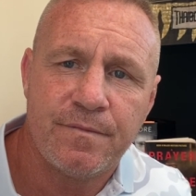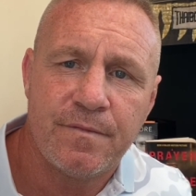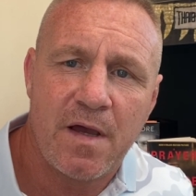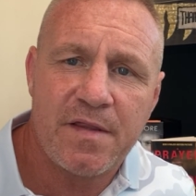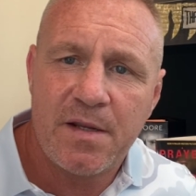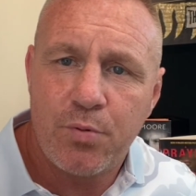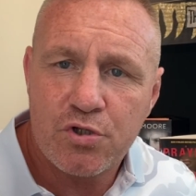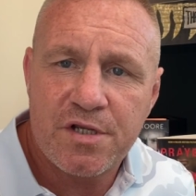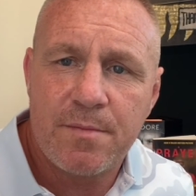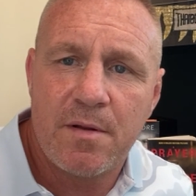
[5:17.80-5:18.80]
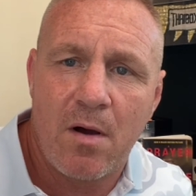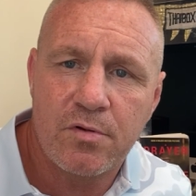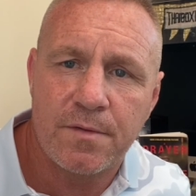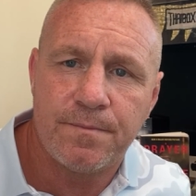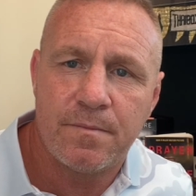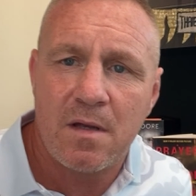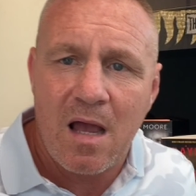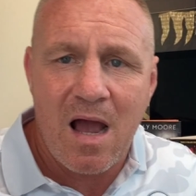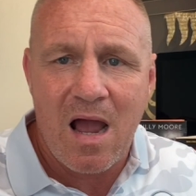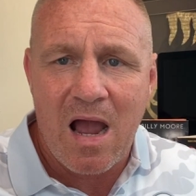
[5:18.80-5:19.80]
And then he puts it in my mouth.
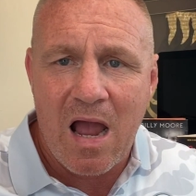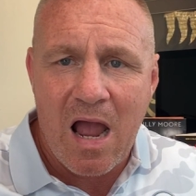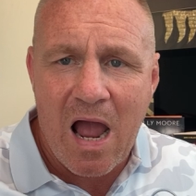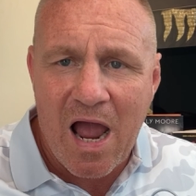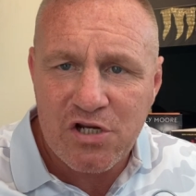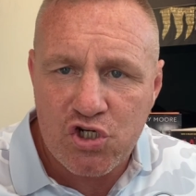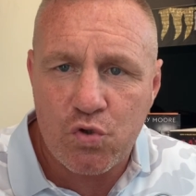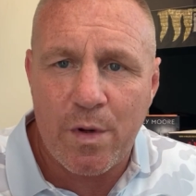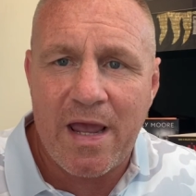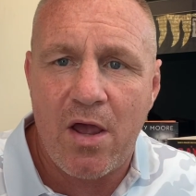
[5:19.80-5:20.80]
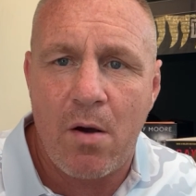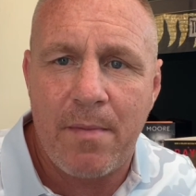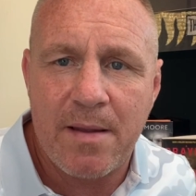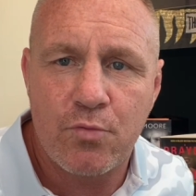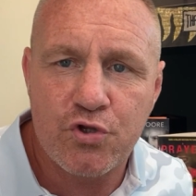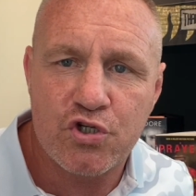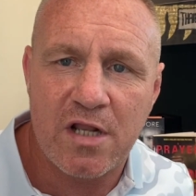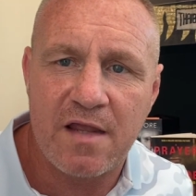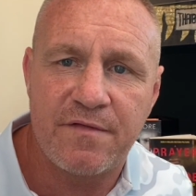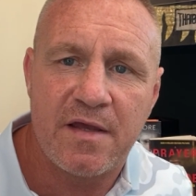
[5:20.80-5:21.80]
I swear on my mother's
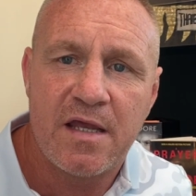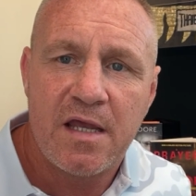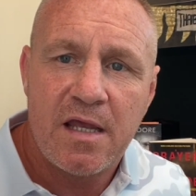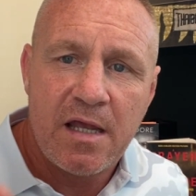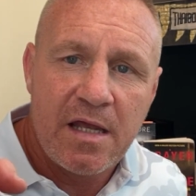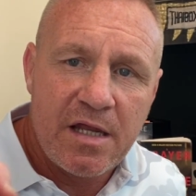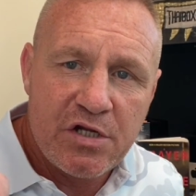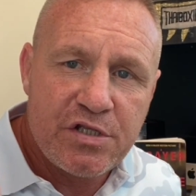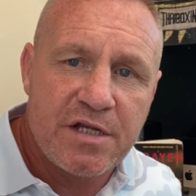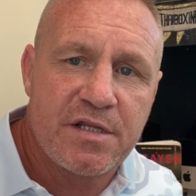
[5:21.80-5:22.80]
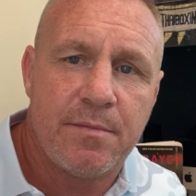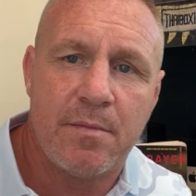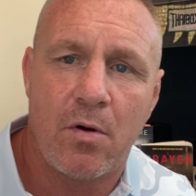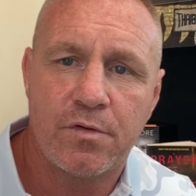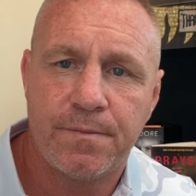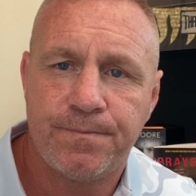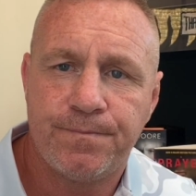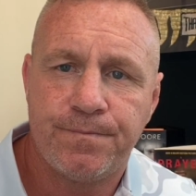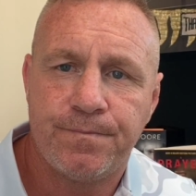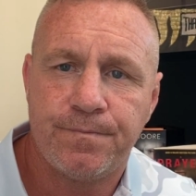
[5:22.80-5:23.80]
life, he sticks it in my mouth.
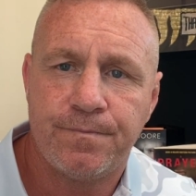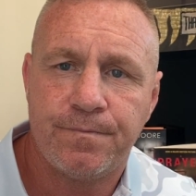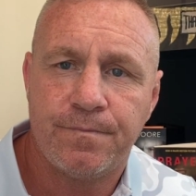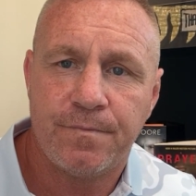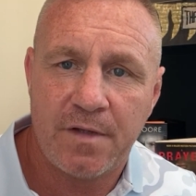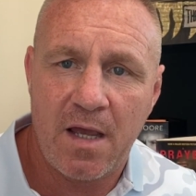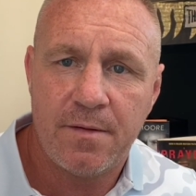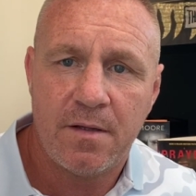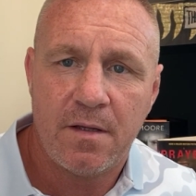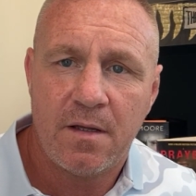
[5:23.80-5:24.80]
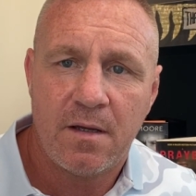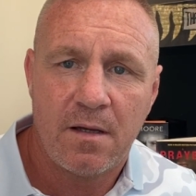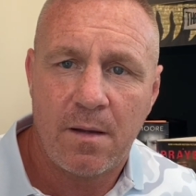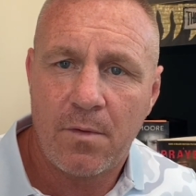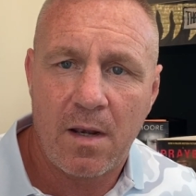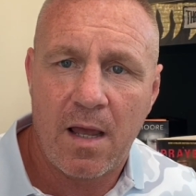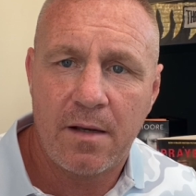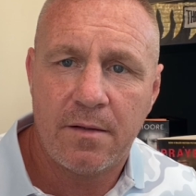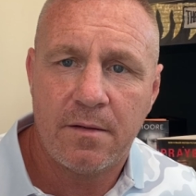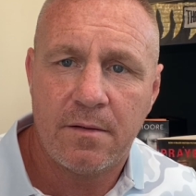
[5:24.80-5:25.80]
Yeah, I'm not
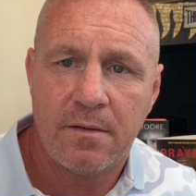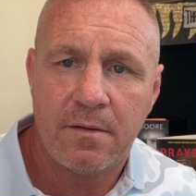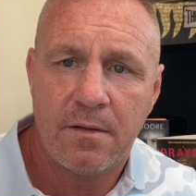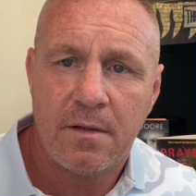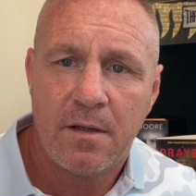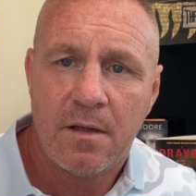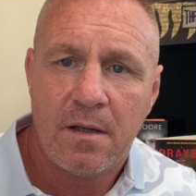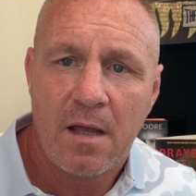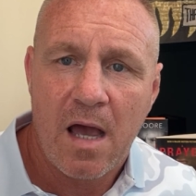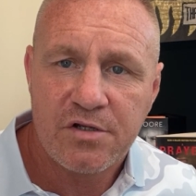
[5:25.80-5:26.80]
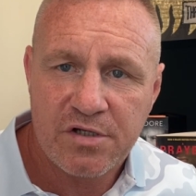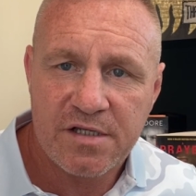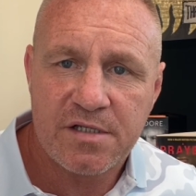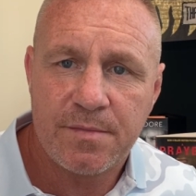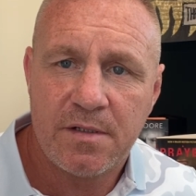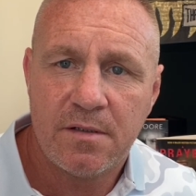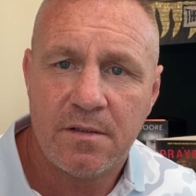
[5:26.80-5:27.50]
lying. And says to me,